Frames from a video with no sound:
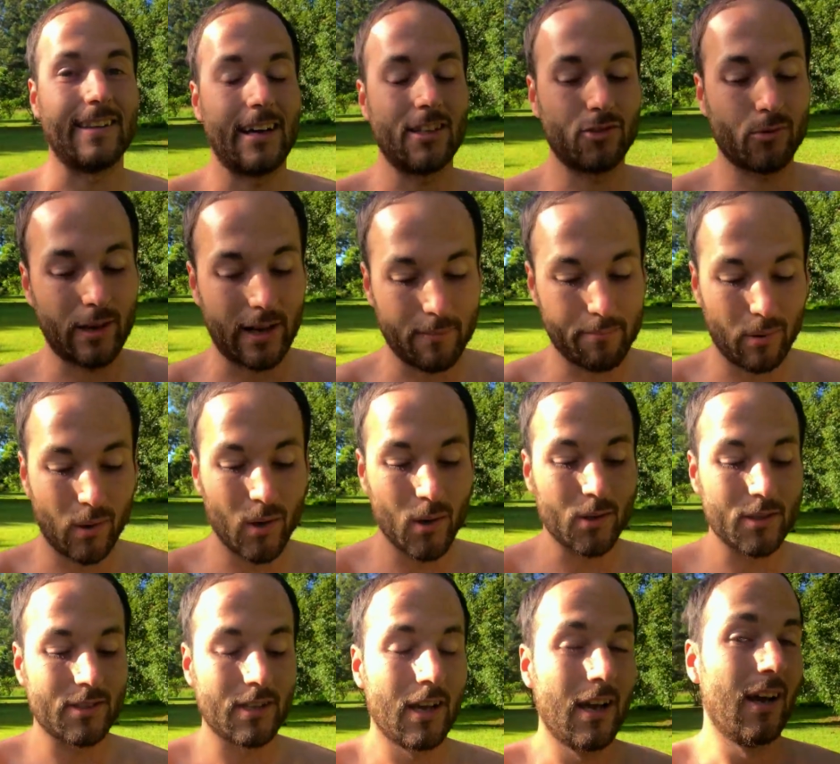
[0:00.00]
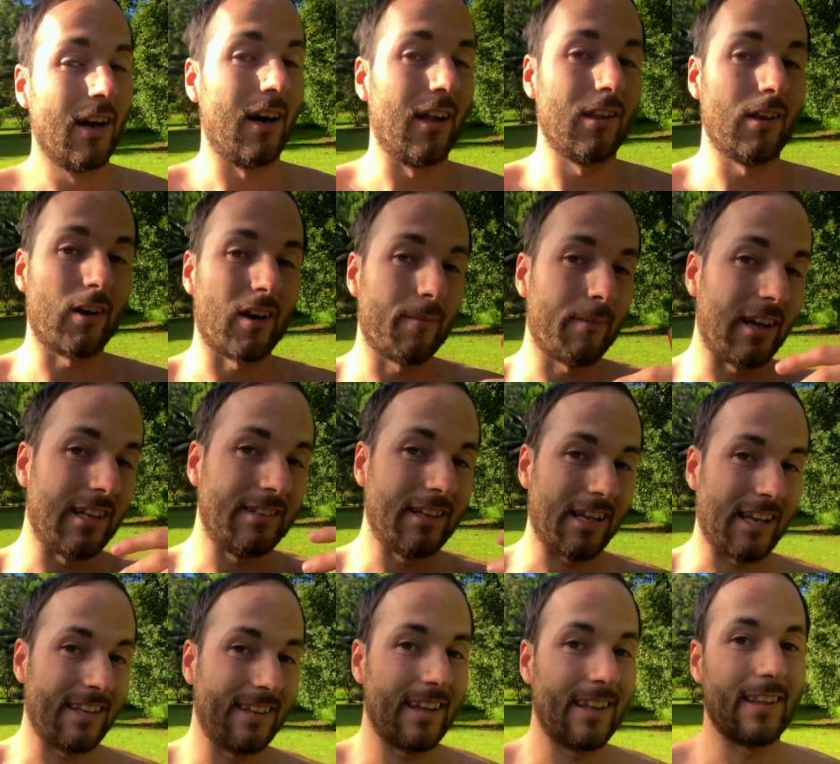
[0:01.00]
That's where I post a lot of my
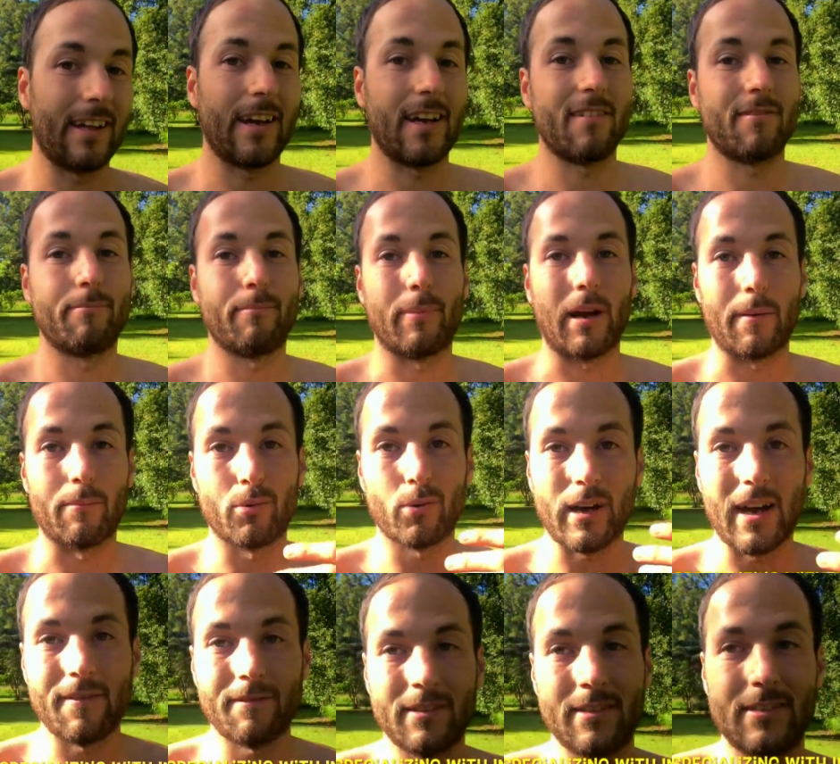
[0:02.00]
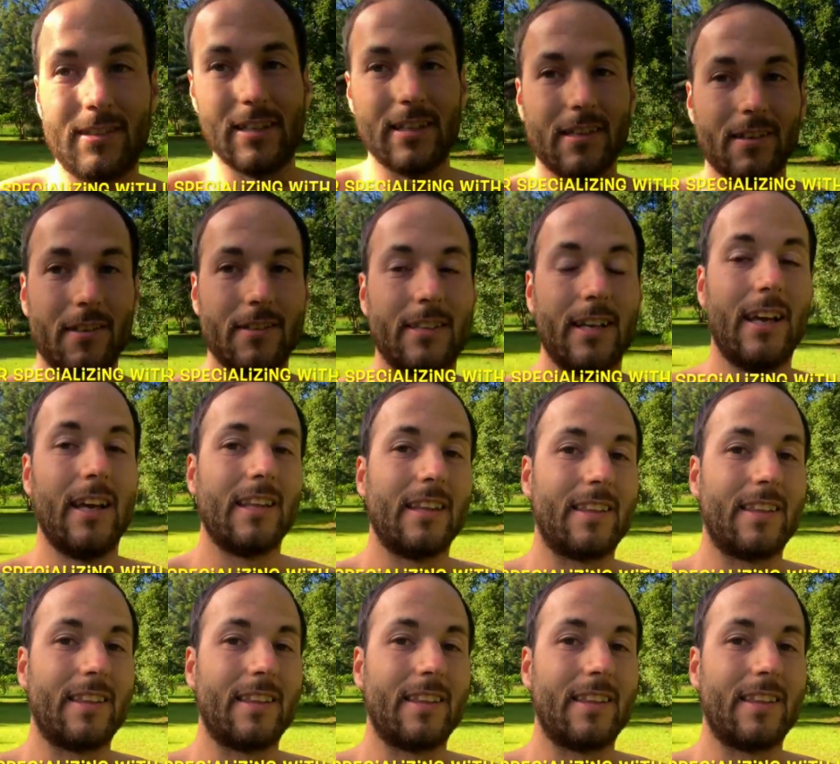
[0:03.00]
day-to-day life, my private deals,